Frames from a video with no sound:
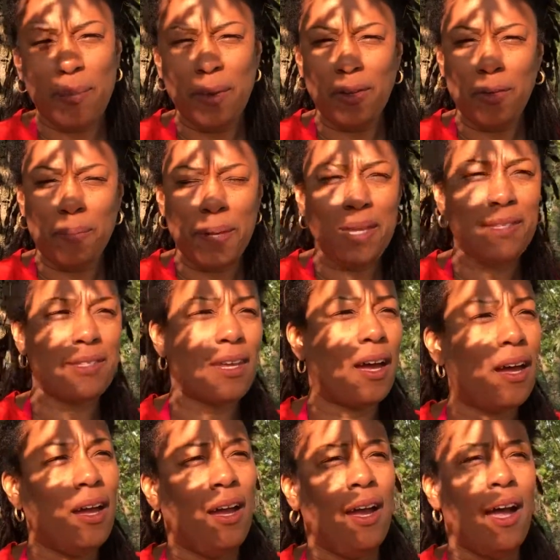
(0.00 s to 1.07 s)
on Miller Pizza.
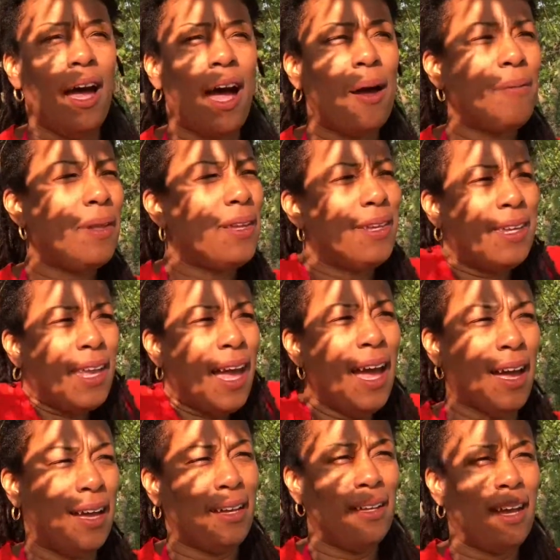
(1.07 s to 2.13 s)
I'm like,
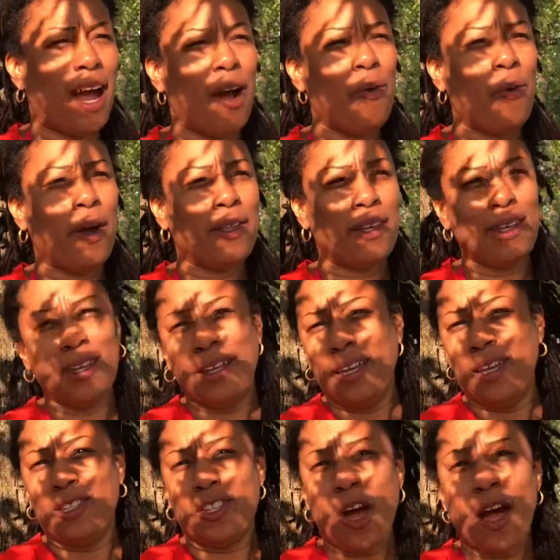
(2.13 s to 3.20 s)
yeah, I want to
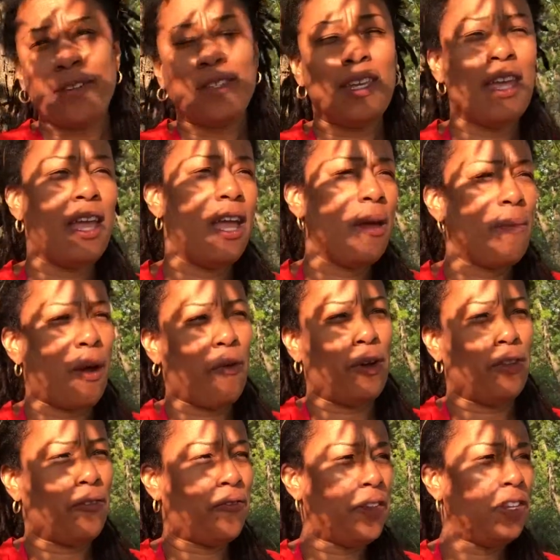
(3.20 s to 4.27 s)
talk to him, I want
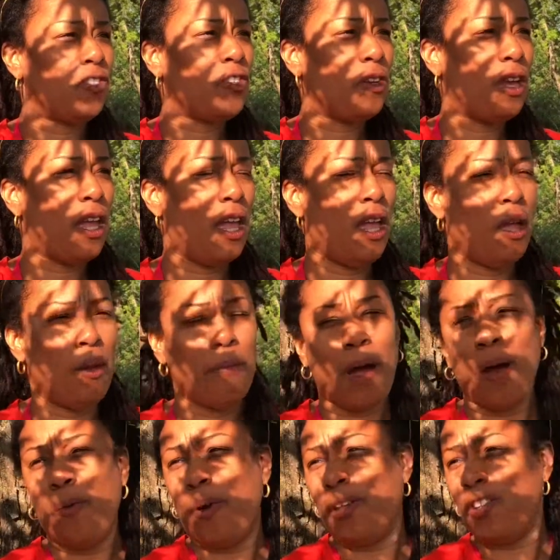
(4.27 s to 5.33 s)
to feature him,
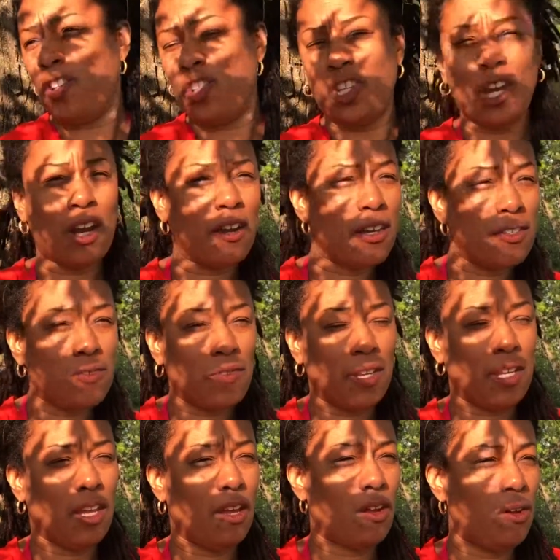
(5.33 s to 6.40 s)
I want to share his
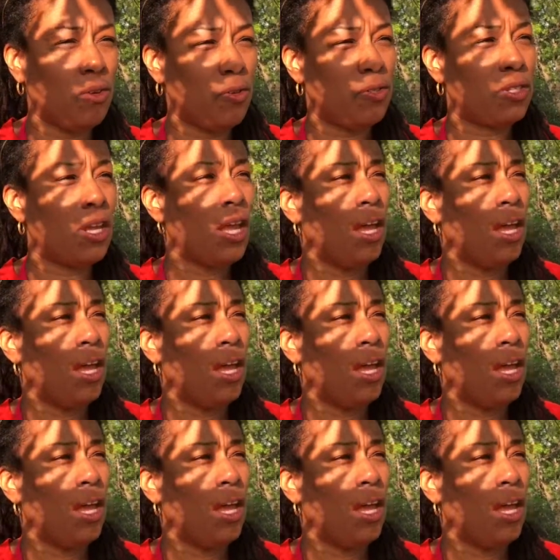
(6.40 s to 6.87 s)
videos.